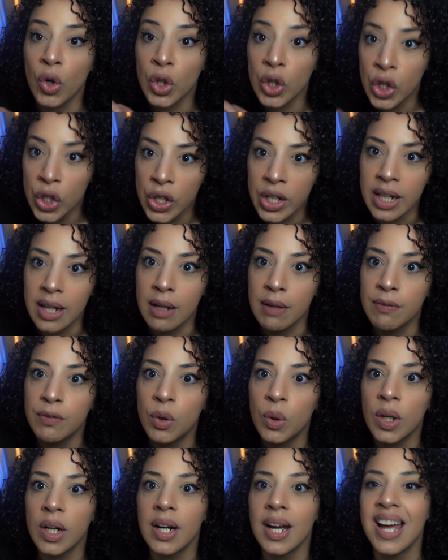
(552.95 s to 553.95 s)
looking
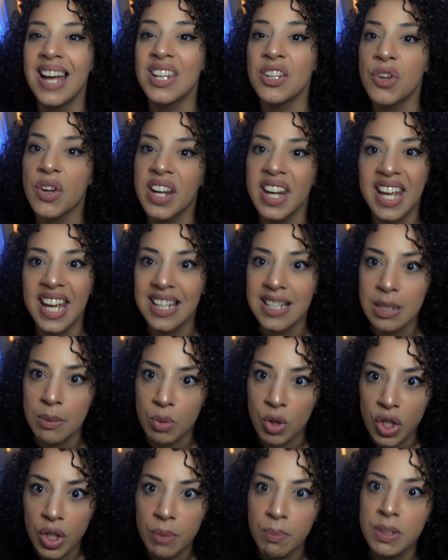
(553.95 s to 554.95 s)
for and you're gonna get some
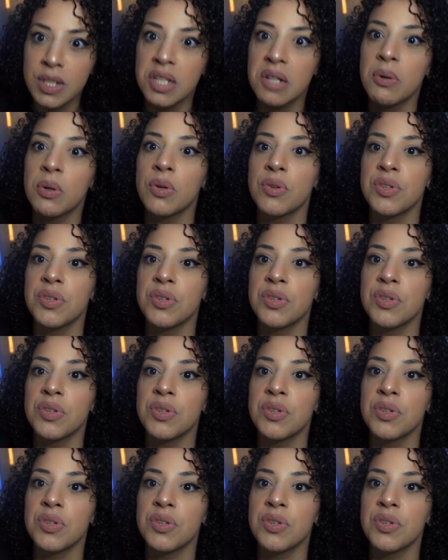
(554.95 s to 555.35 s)
good material